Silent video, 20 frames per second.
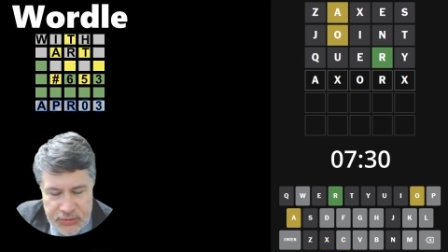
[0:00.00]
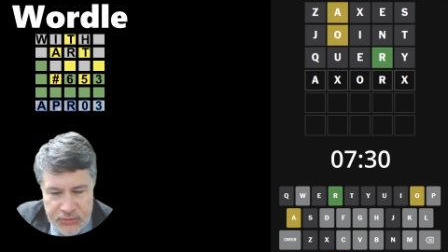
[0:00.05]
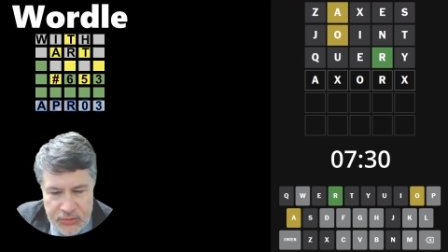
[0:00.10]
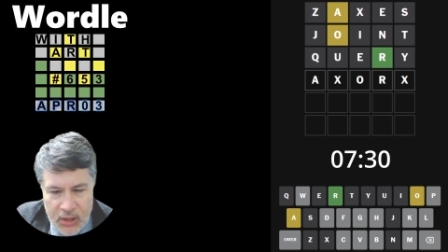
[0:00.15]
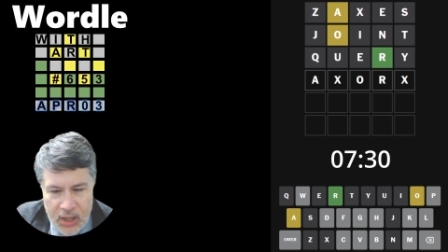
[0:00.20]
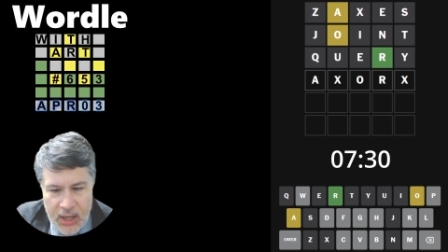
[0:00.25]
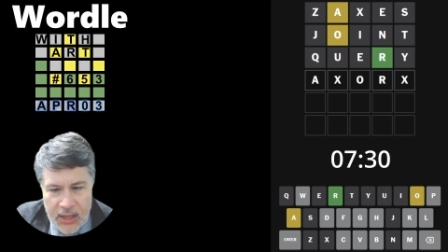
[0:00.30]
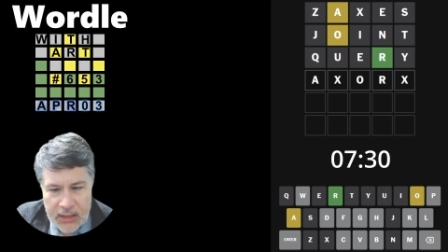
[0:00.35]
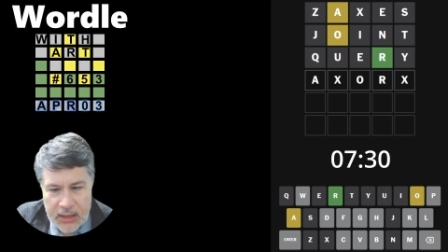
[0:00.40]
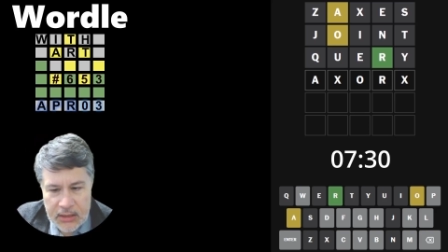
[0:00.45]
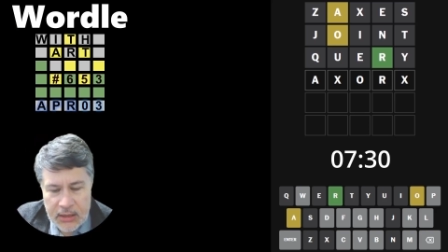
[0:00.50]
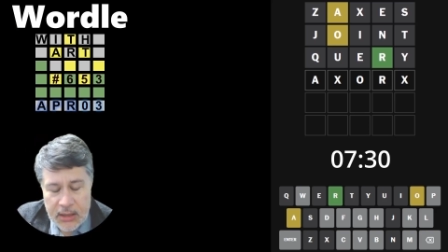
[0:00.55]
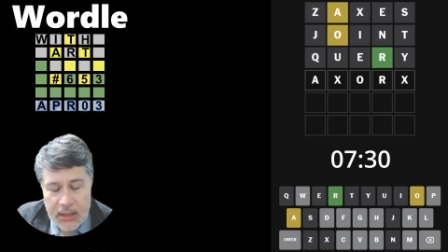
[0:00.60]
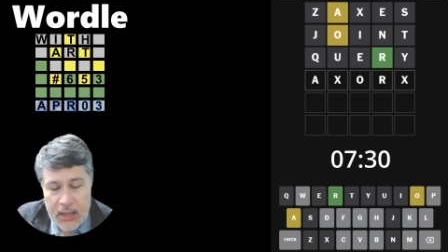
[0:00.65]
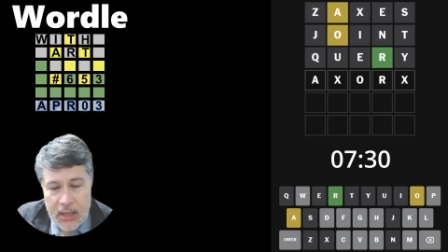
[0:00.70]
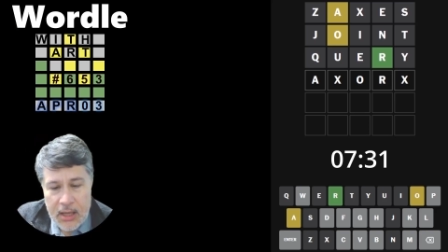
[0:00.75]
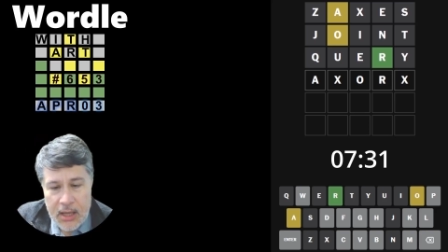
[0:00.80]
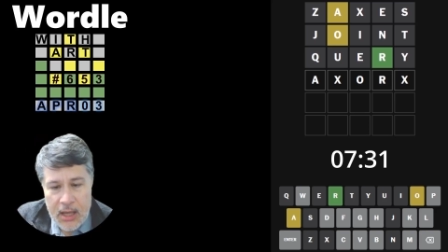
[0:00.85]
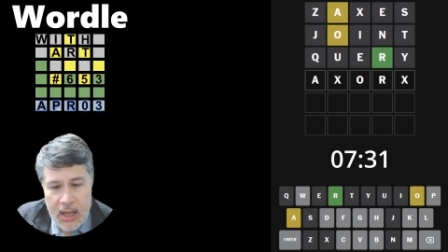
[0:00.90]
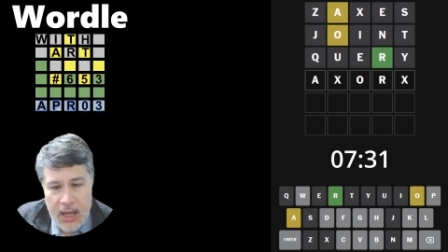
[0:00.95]
long,
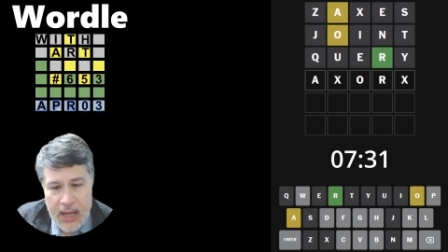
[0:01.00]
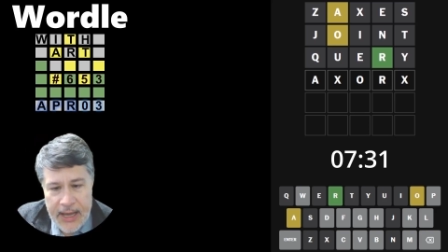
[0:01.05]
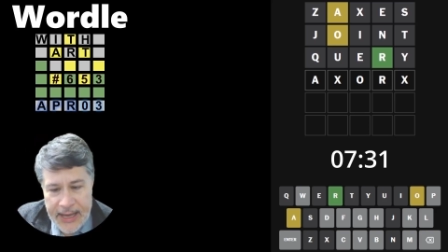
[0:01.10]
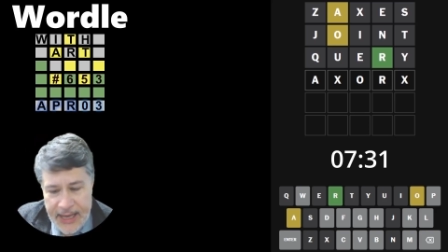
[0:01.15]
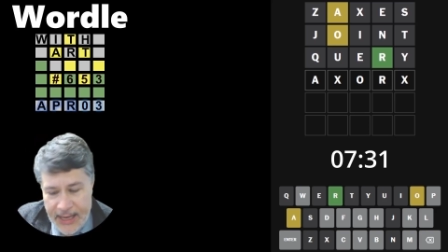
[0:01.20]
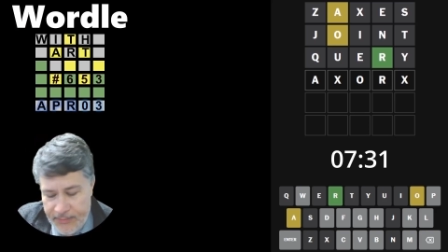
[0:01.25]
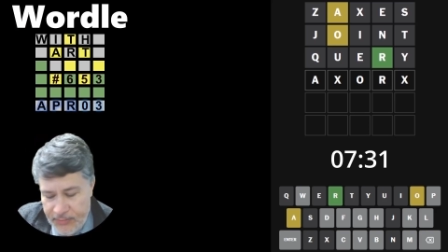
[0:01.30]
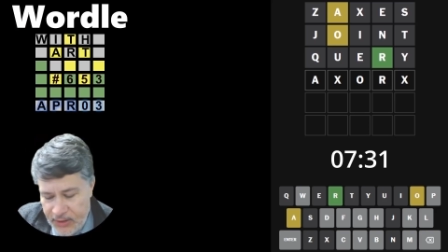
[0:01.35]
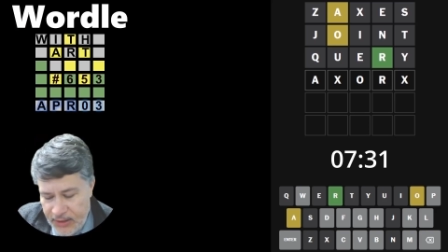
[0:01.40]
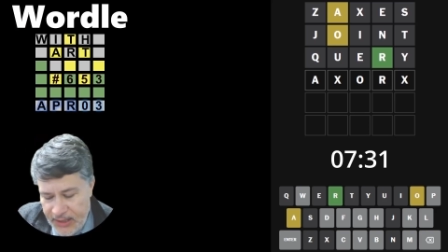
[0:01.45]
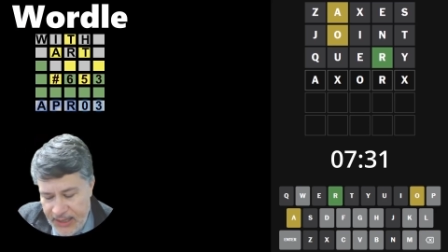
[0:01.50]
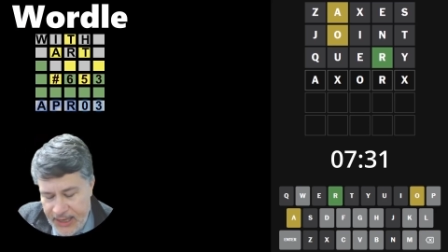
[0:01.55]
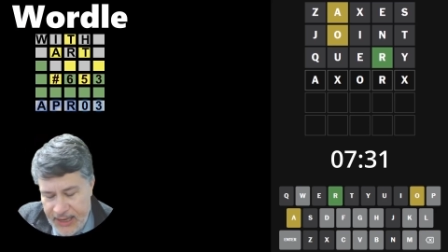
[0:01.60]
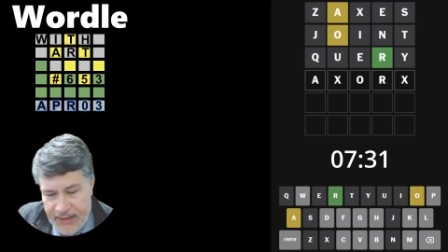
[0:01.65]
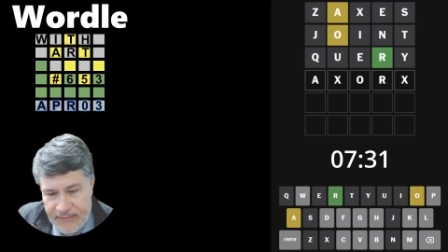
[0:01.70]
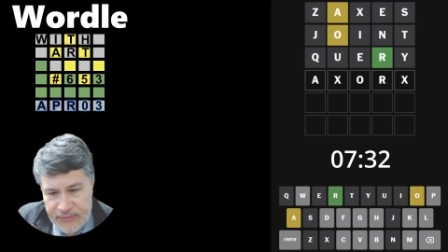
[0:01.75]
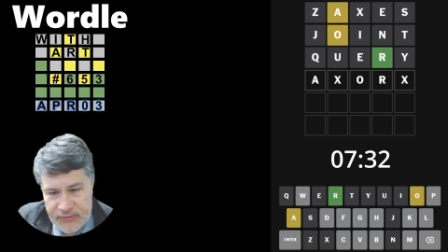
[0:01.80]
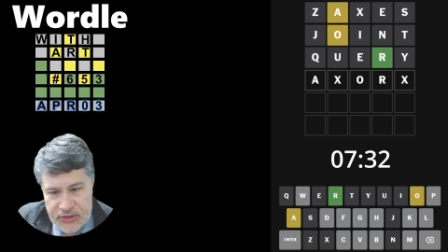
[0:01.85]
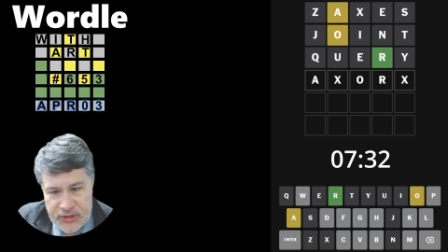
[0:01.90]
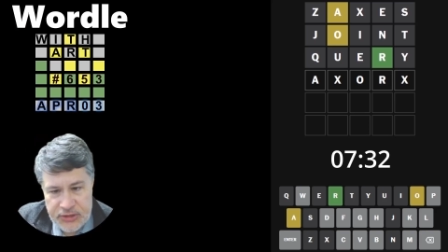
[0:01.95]
I am going to
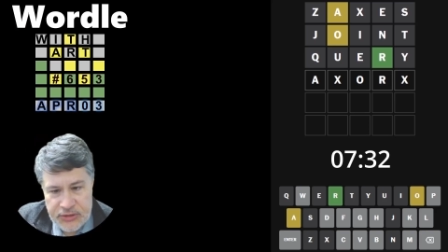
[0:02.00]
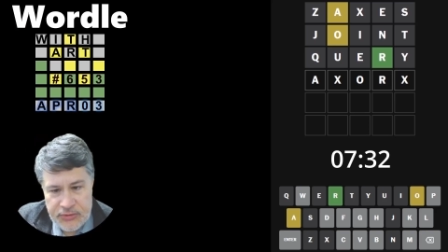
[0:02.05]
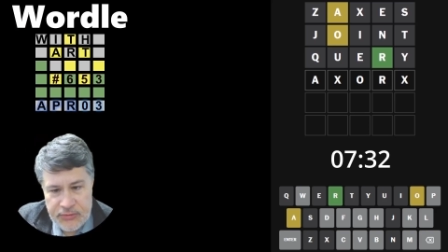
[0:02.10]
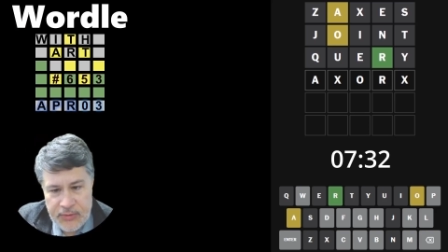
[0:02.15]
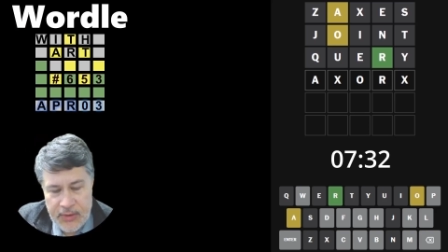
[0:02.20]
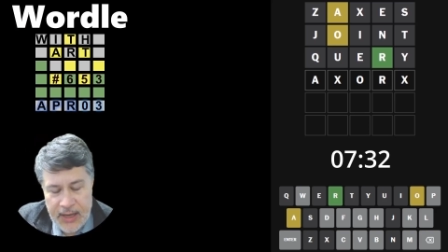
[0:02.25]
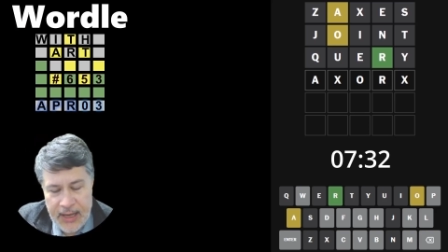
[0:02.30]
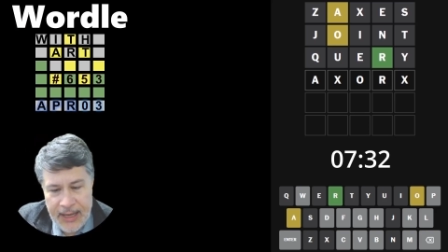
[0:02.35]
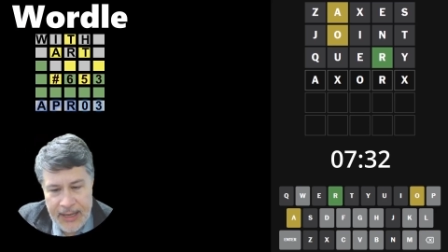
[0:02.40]
have to